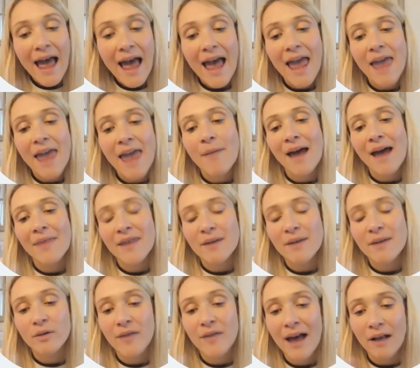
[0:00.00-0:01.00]
and
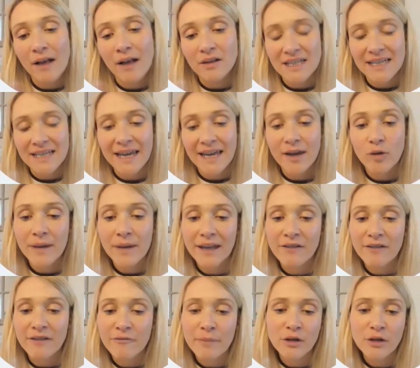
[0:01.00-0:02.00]
that'll just help
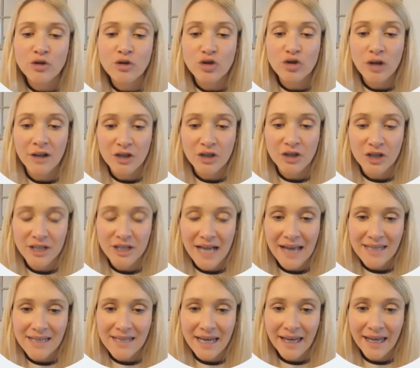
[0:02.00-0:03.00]
kind of build your
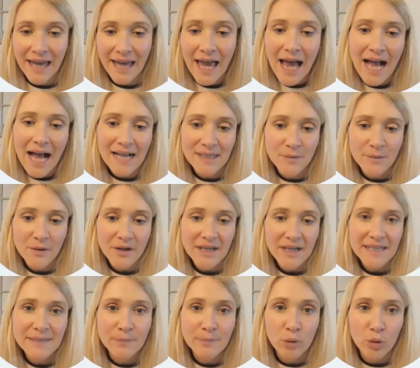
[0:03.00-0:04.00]
understanding as we're
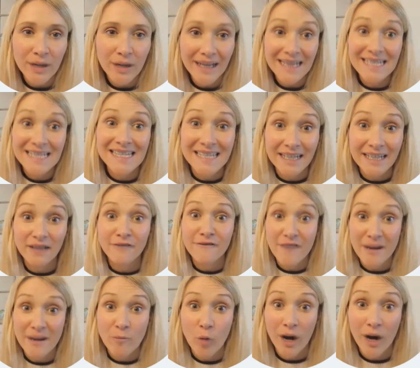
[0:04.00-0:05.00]
exploring the SEAL
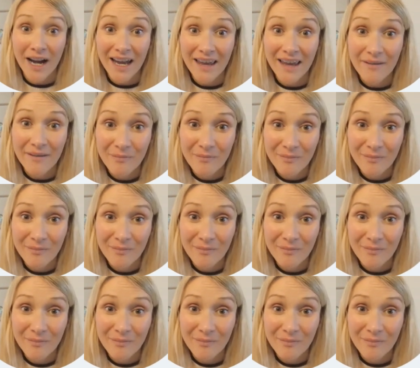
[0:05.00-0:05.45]
framework.